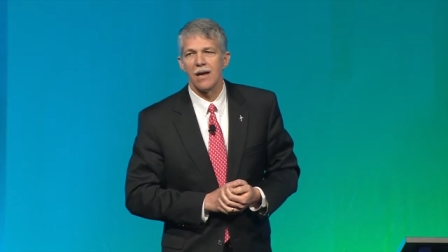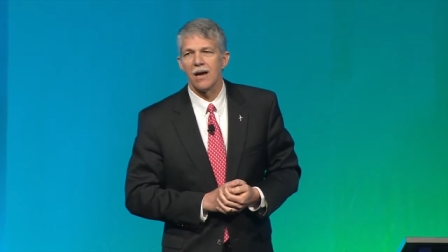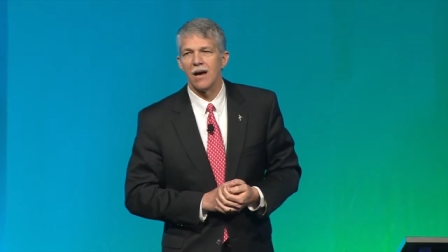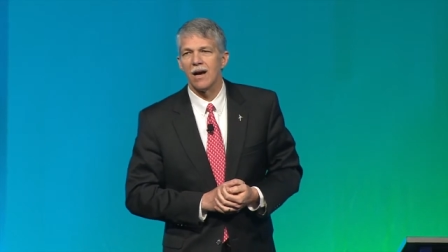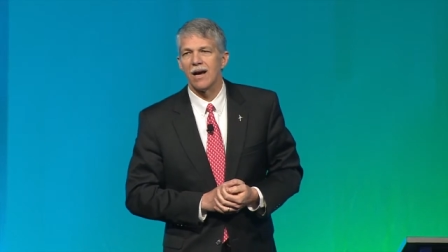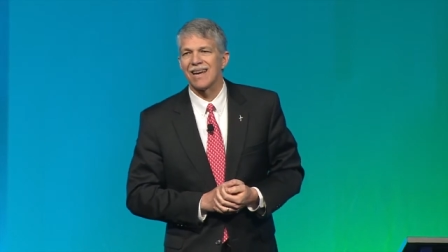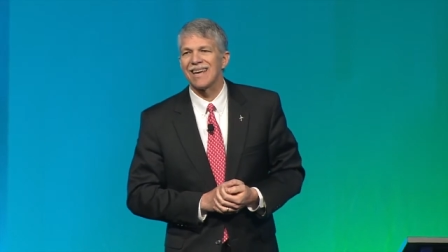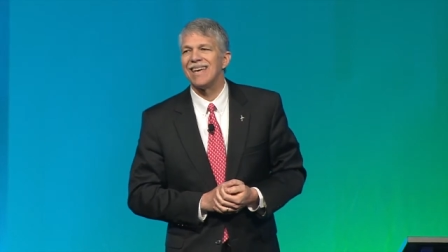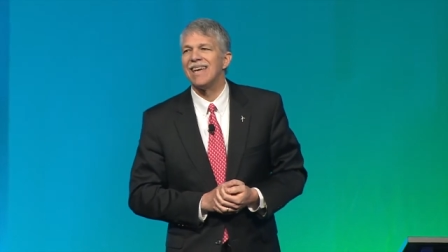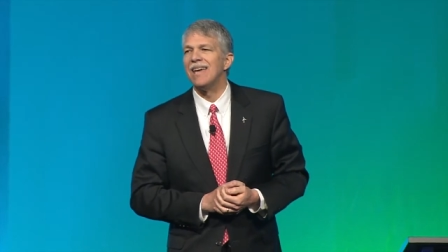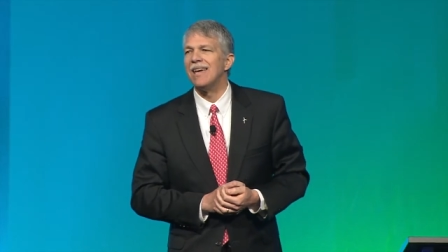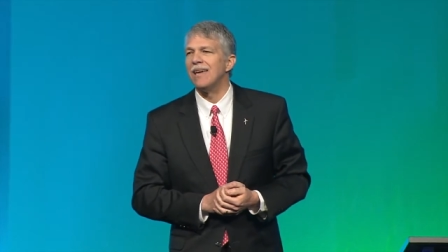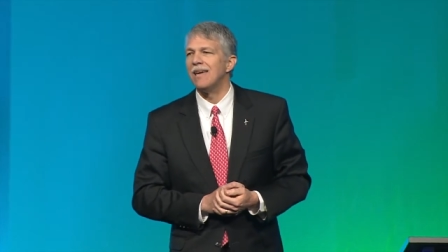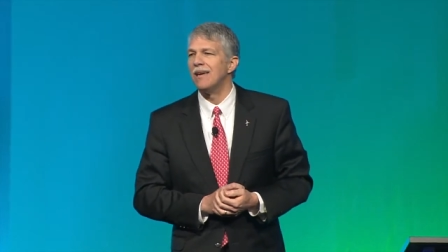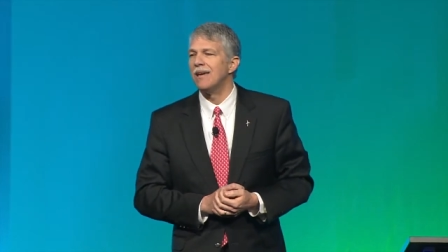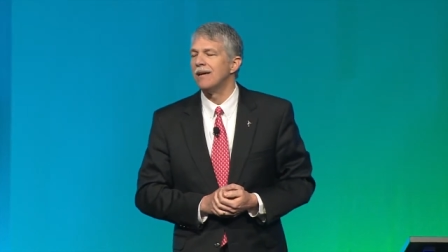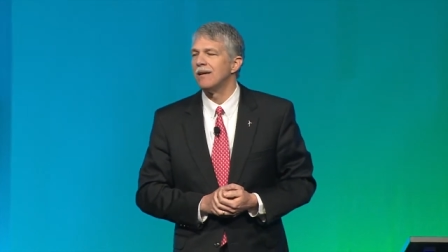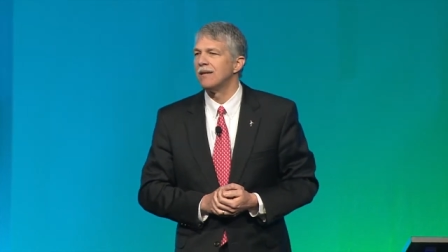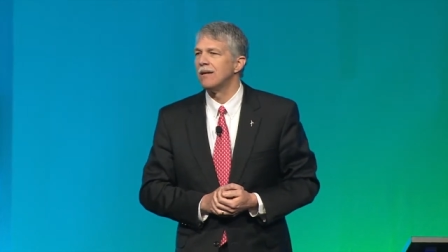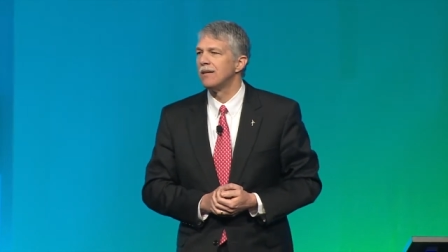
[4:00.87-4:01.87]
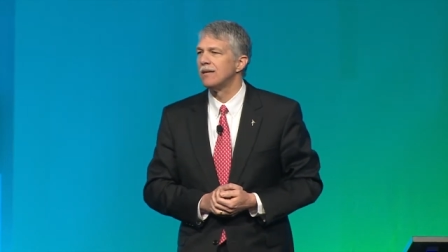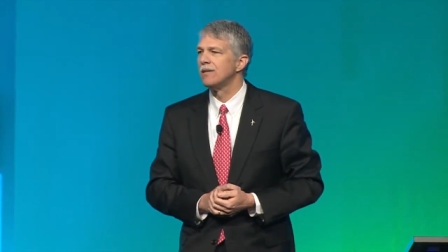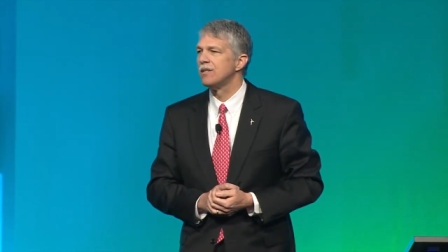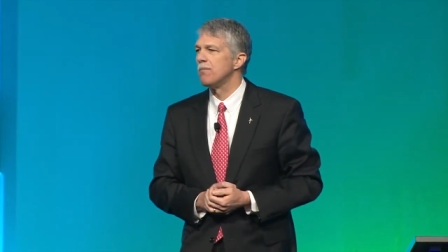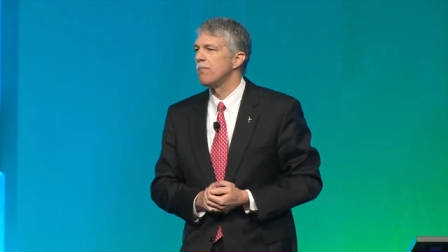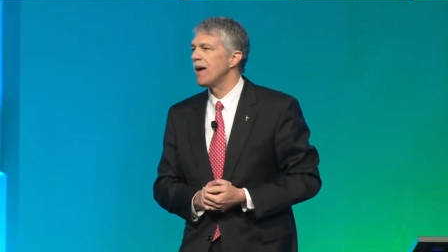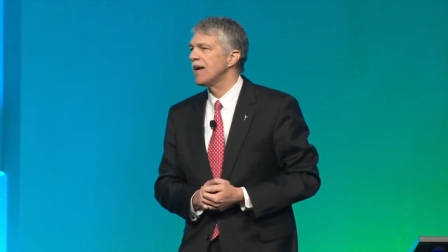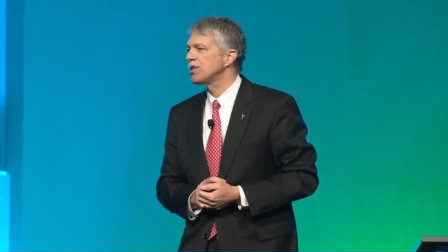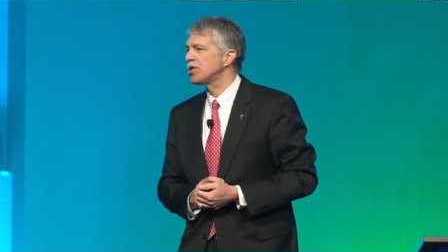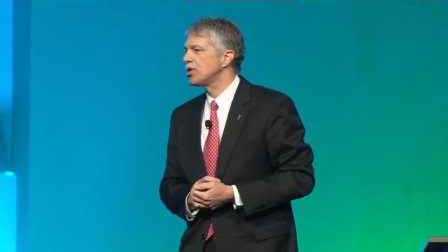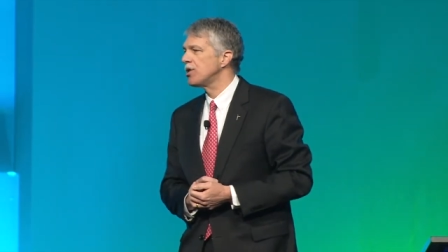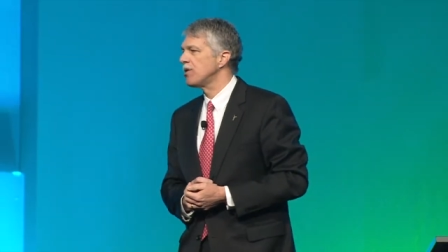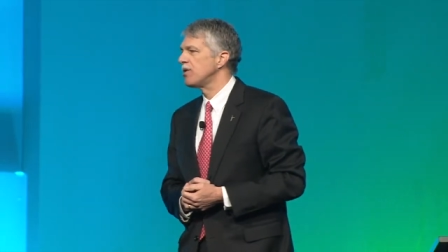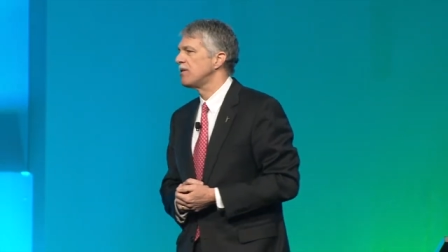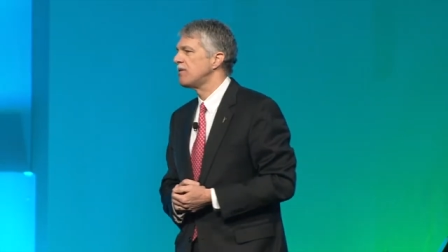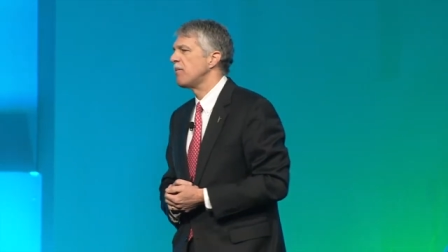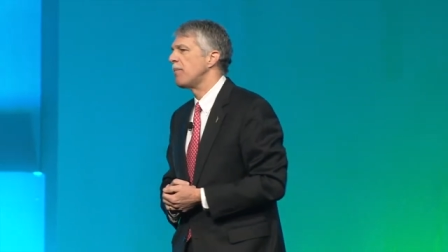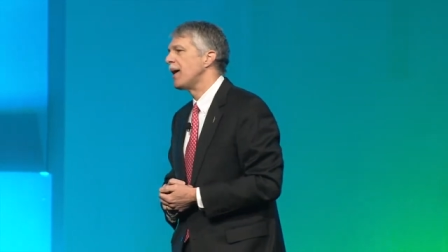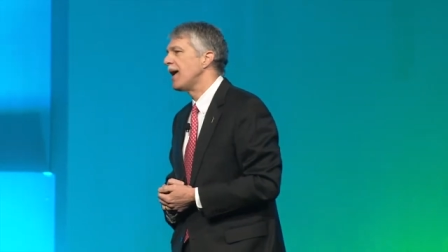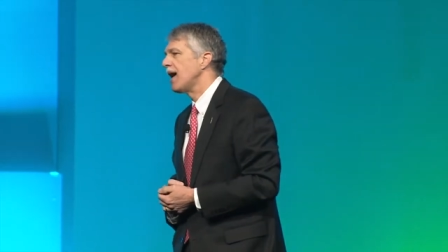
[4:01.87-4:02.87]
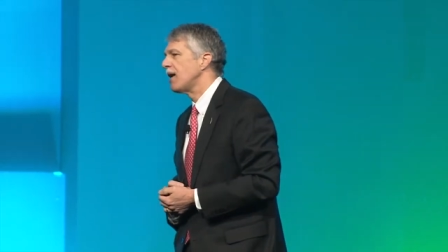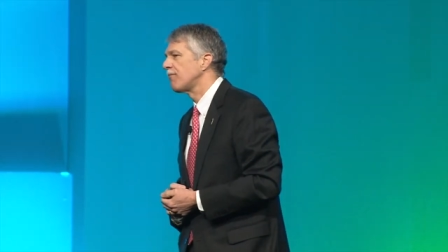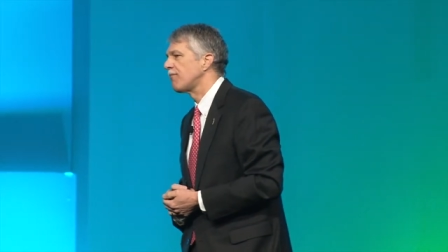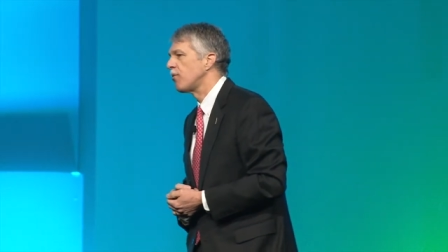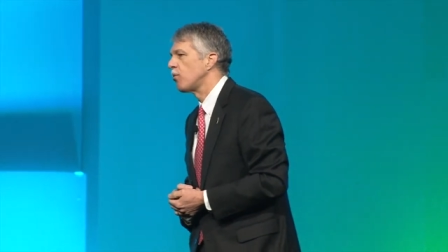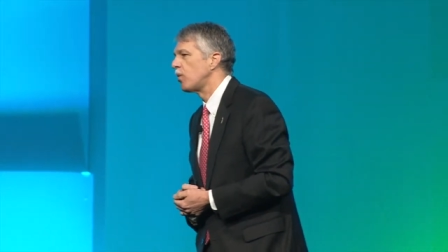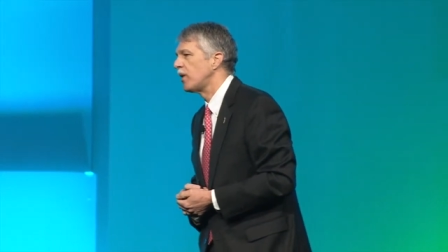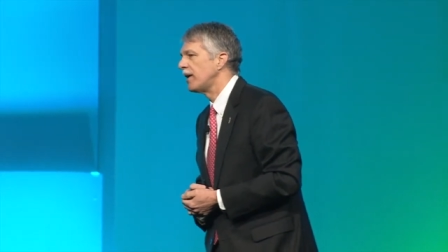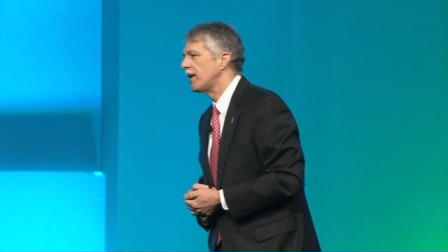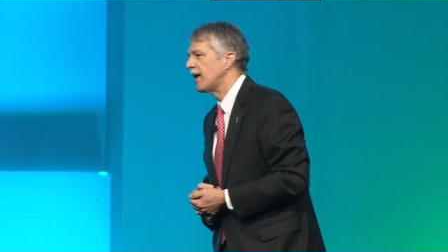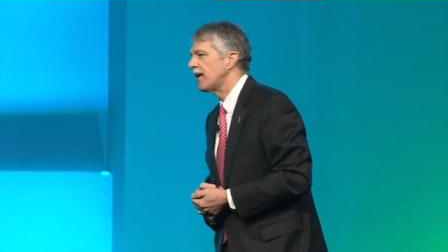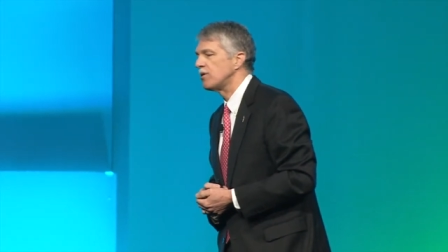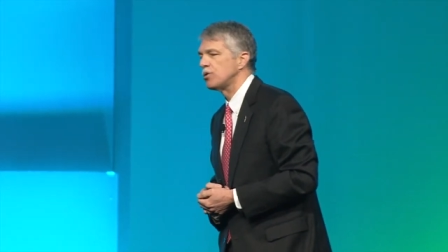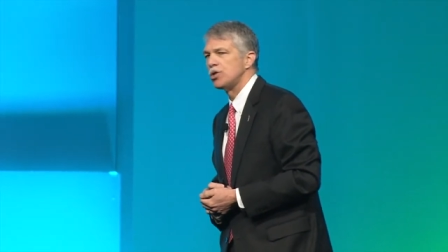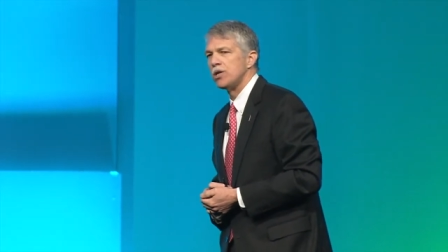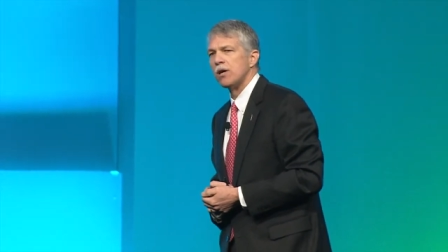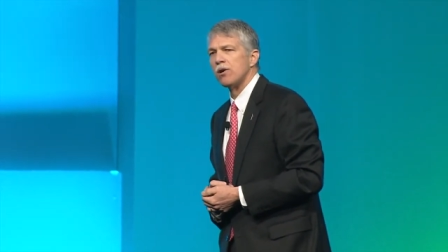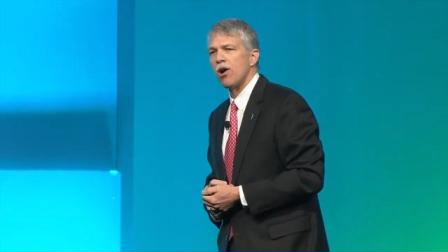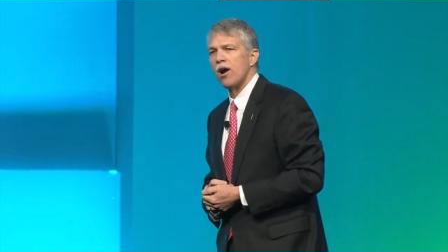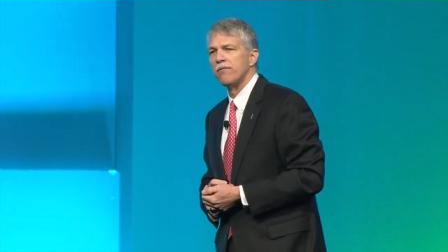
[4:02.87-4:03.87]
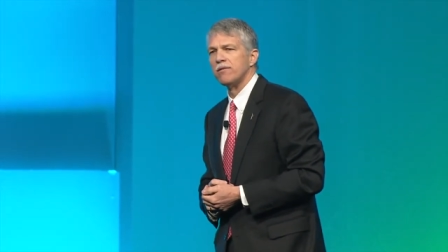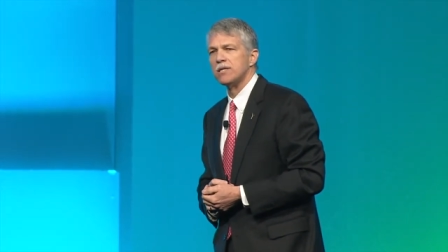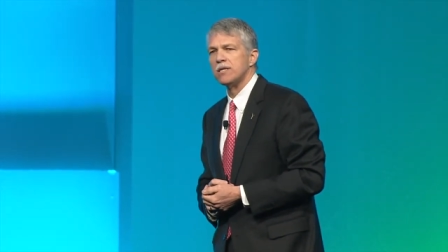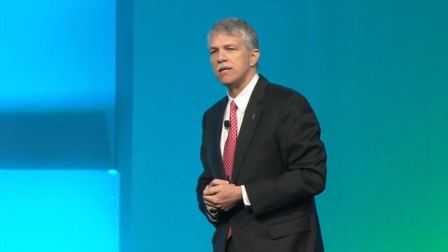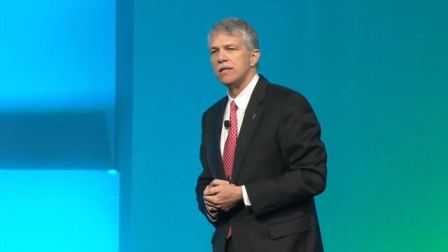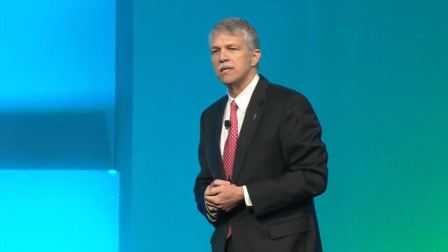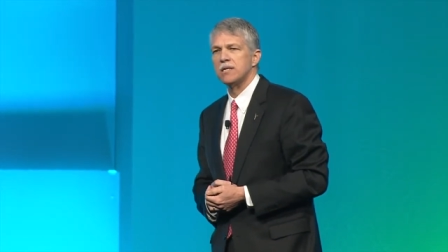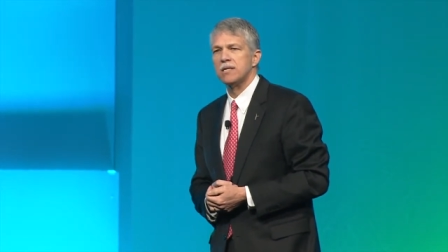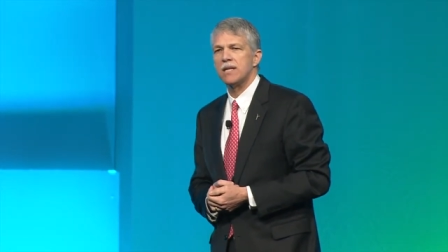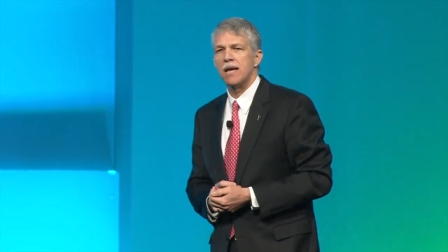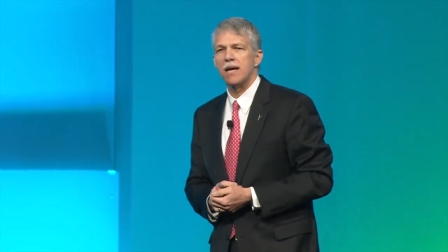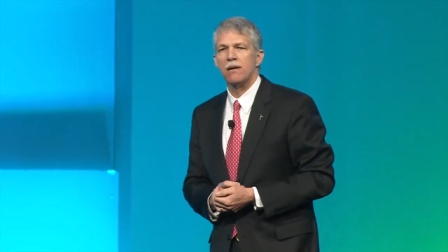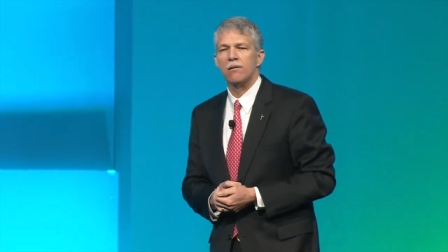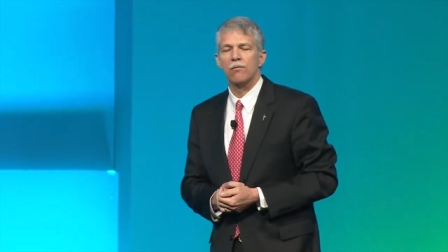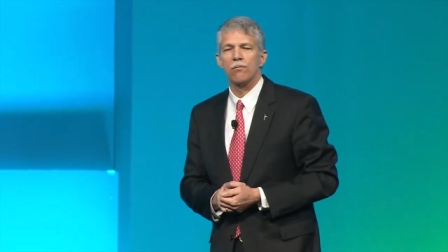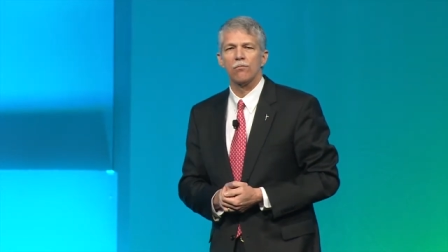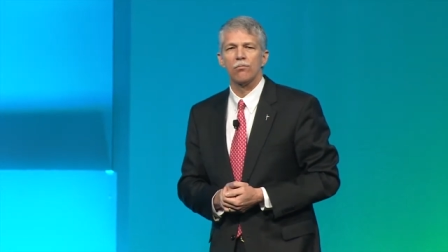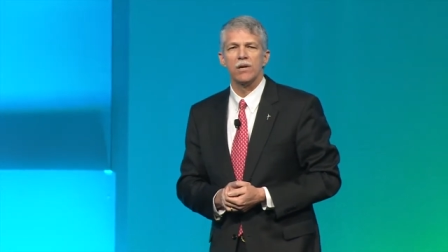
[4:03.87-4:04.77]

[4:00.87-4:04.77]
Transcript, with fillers: A key dimension of the demand for wind energy are obviously the state